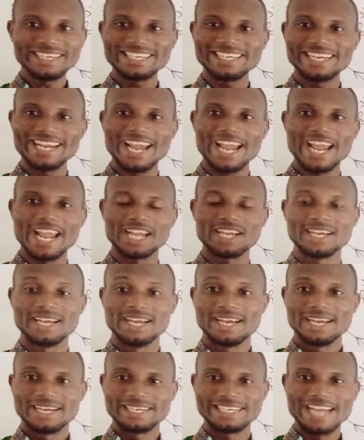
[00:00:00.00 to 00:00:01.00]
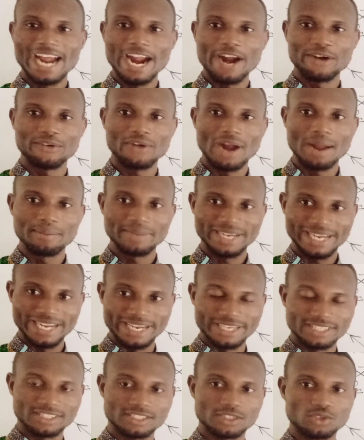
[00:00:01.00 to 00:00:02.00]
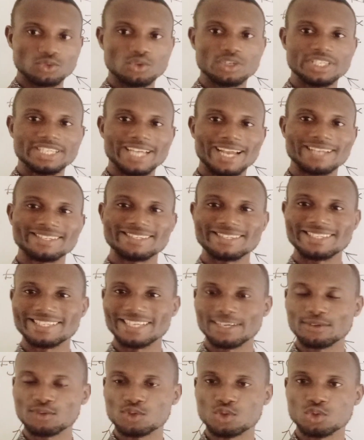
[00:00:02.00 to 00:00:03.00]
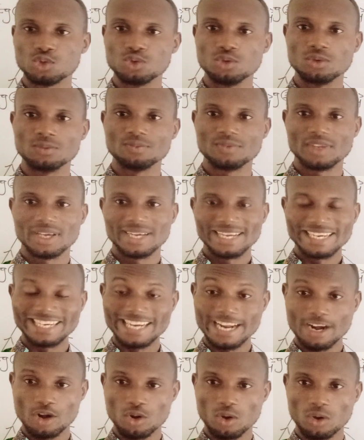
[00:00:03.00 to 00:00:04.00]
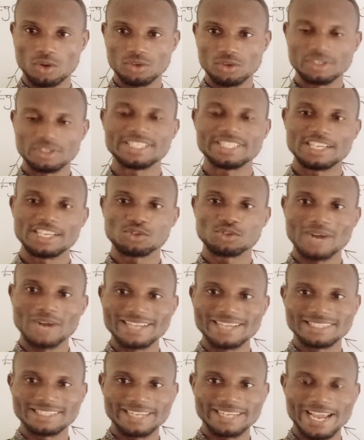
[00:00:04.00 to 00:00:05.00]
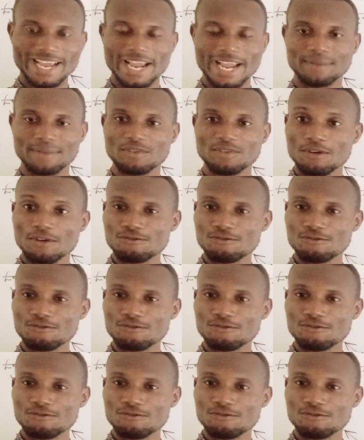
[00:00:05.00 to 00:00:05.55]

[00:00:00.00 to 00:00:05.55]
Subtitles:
the diagram is, you just stick to the law. You just write the